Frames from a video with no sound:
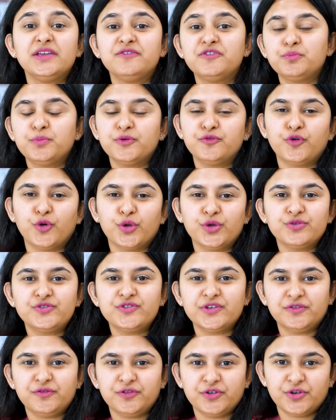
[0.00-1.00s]
even before you
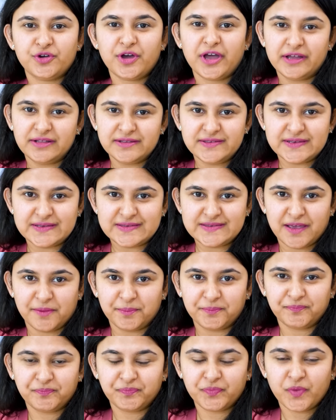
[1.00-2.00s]
sit for your IELTS exam.